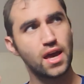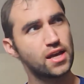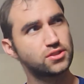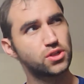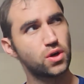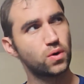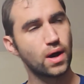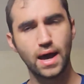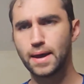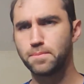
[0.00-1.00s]

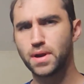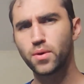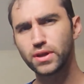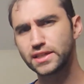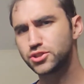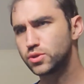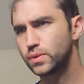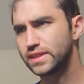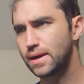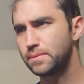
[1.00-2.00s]
So I'm not really sure
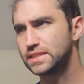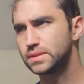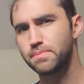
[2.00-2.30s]
what that means